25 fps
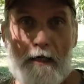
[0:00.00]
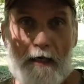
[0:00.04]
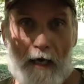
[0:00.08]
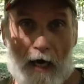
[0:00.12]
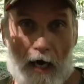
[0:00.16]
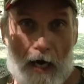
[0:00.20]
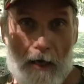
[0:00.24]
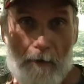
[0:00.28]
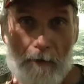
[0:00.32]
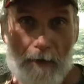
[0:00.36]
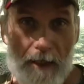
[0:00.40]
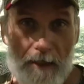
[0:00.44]

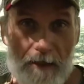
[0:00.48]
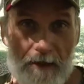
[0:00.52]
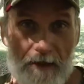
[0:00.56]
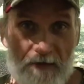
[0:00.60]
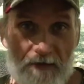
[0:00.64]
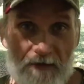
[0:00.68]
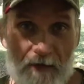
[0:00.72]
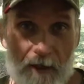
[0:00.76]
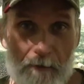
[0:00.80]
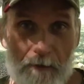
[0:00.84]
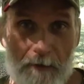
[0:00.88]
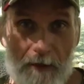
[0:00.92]
comments
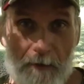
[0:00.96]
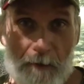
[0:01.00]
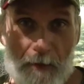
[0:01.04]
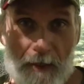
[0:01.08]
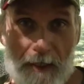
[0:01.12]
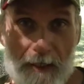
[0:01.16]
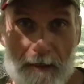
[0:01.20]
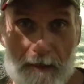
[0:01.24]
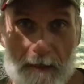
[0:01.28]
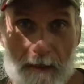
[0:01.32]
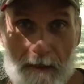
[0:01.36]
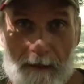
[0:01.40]
from the
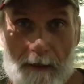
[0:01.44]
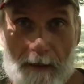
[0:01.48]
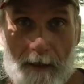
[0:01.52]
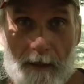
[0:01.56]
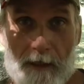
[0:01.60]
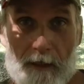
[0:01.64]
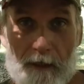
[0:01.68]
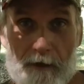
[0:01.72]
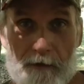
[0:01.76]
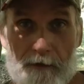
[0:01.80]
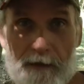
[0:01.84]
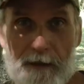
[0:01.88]
peanut
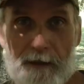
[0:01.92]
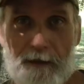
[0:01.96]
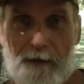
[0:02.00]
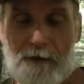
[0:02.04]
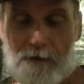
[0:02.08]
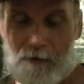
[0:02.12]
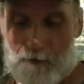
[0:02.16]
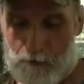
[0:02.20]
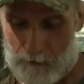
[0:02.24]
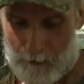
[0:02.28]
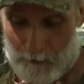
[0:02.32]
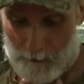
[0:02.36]
gallery.
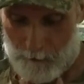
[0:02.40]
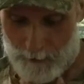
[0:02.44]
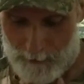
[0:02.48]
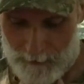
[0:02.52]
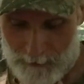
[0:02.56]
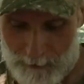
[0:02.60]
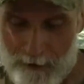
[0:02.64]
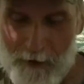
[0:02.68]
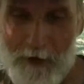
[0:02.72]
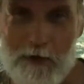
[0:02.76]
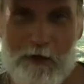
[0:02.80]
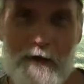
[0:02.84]

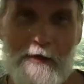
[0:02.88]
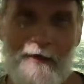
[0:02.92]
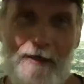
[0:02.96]
With a,